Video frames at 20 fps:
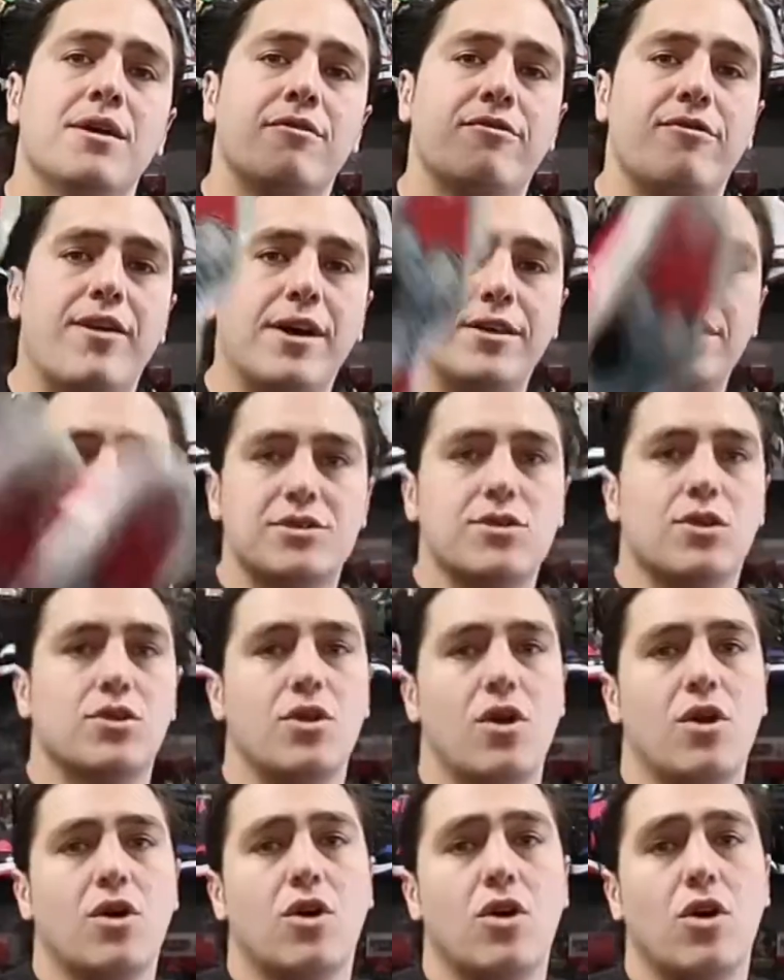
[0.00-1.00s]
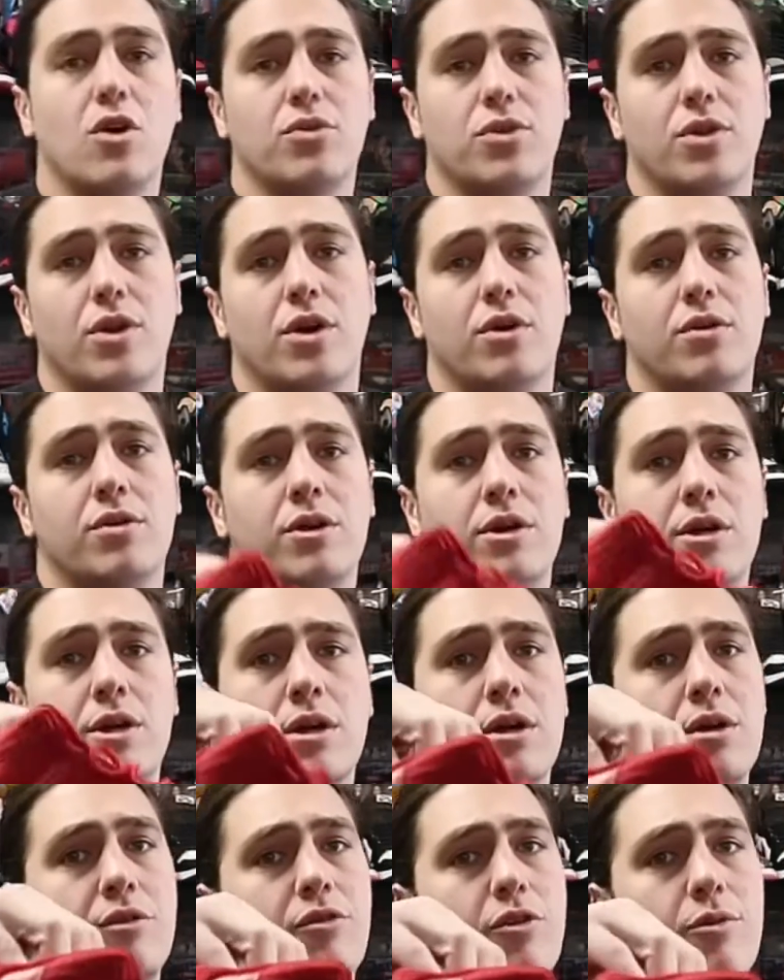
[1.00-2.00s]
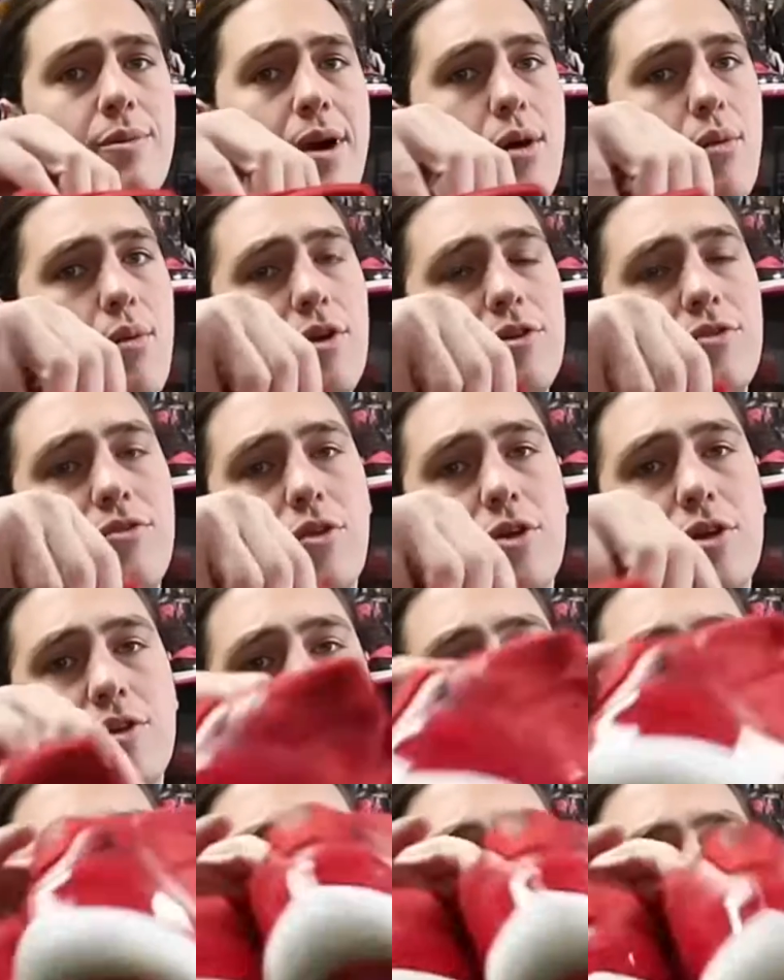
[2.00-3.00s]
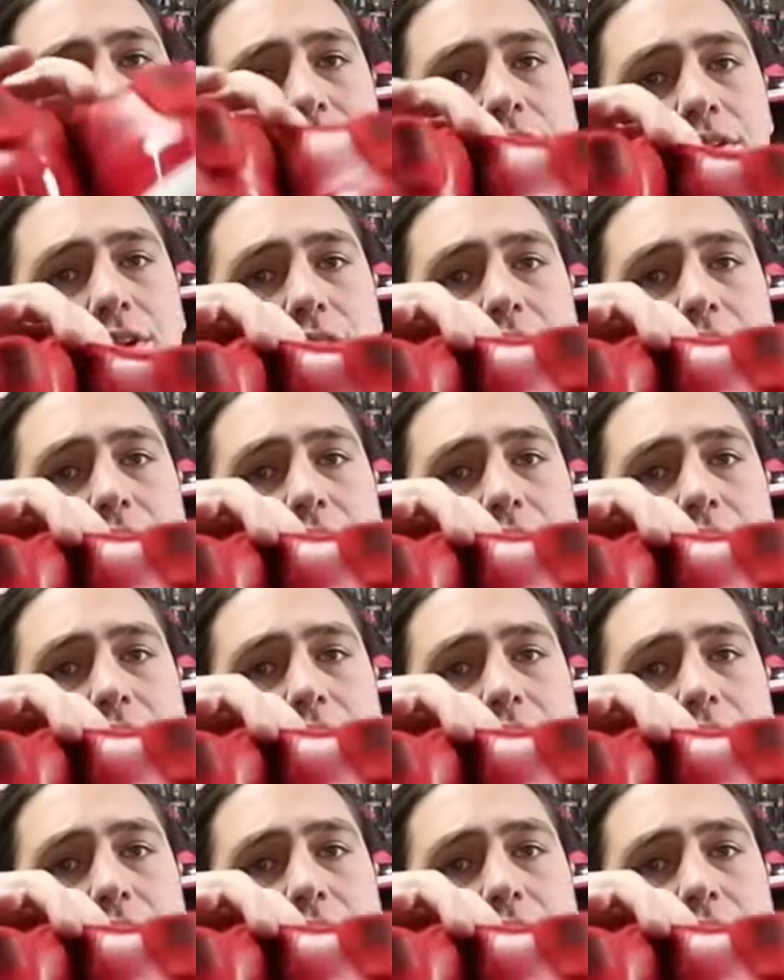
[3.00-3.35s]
Finally sold on GOAT though for about $145.